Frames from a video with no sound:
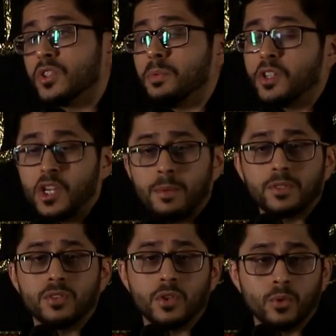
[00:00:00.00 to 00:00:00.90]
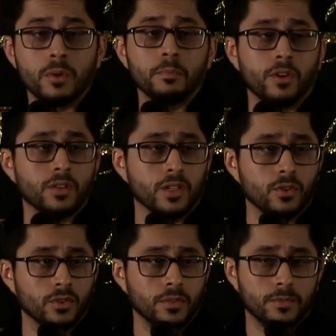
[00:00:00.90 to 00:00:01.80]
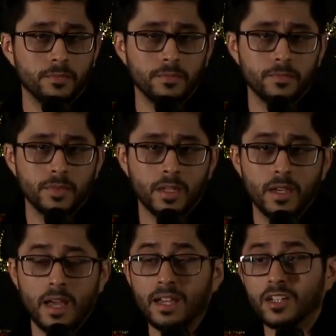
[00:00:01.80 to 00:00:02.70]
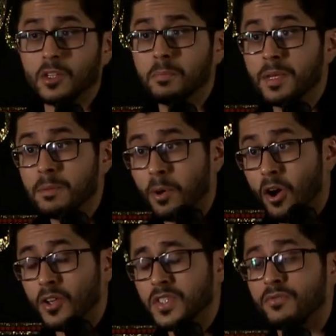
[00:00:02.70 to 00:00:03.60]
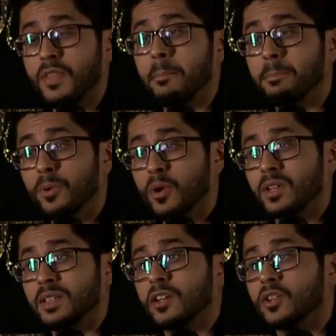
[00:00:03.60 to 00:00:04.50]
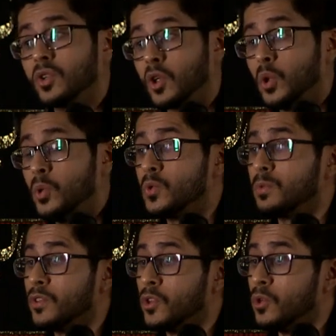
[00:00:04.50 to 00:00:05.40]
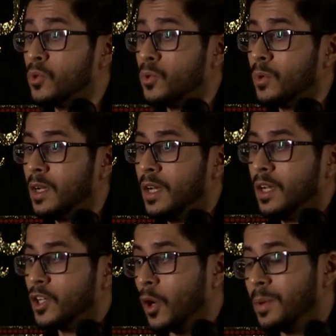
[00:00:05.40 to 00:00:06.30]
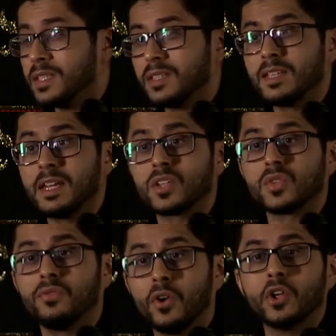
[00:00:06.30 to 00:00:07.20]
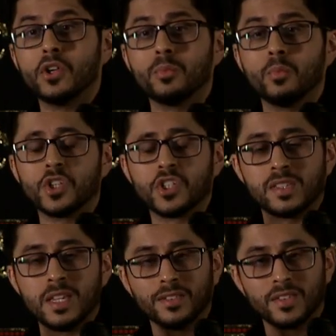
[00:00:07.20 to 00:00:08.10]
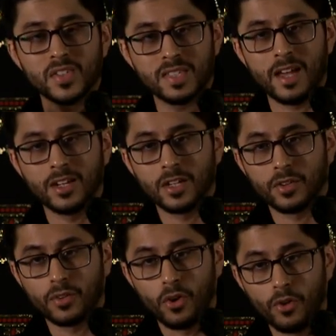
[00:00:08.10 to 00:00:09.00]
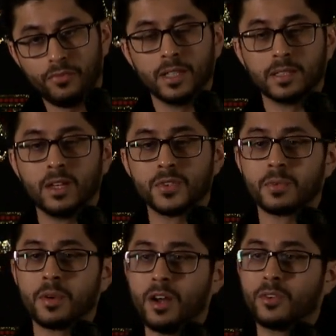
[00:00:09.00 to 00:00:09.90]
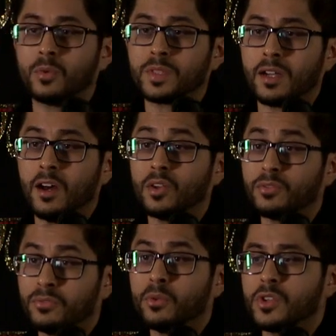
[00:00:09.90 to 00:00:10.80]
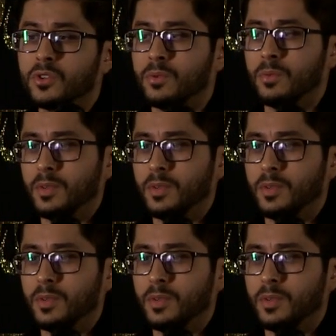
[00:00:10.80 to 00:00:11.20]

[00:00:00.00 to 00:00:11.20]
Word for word: to a chapter that you're embarking on. And it can be part of that book that concludes with you going to the next volume, which is the understanding of Allah subhanahu wa ta'ala for you.